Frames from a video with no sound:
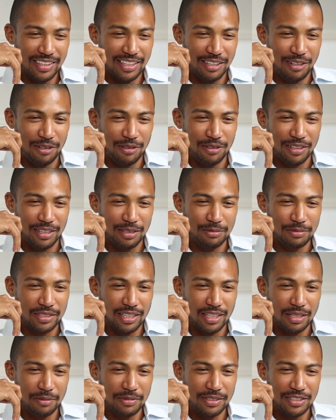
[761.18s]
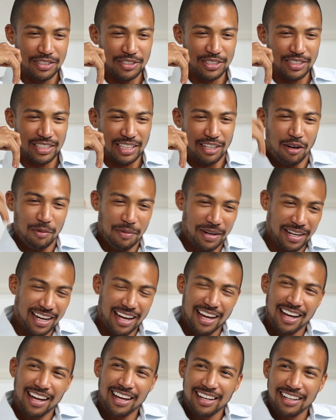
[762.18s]
a girl comes up and she's like, "Oh my
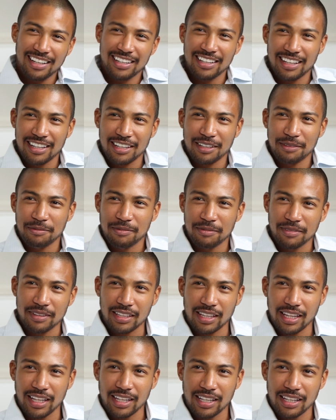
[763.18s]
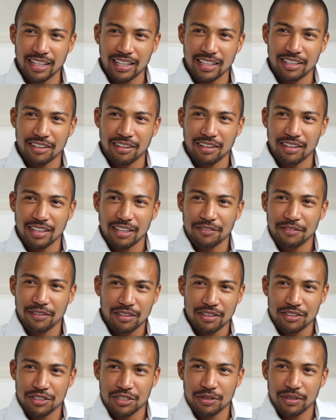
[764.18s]
God, I love you
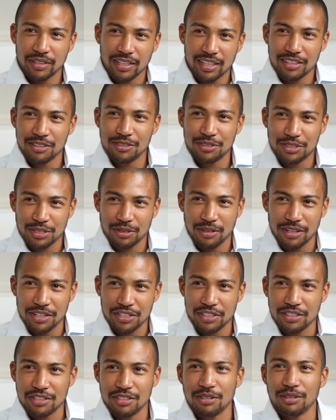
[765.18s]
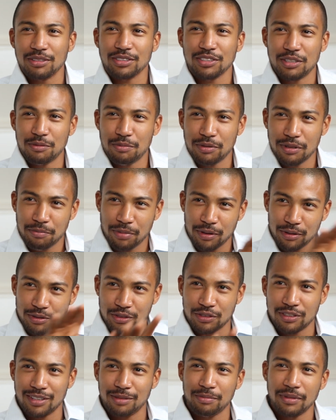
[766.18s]
on the show. I got a huge crush on you. I was gonna put a
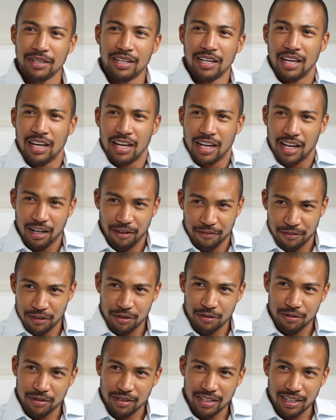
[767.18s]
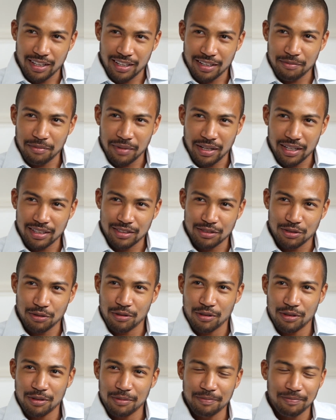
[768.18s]
poster up of you in my
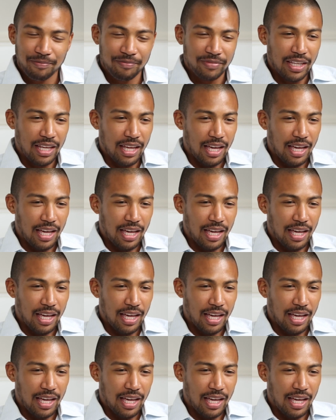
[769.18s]
dorm."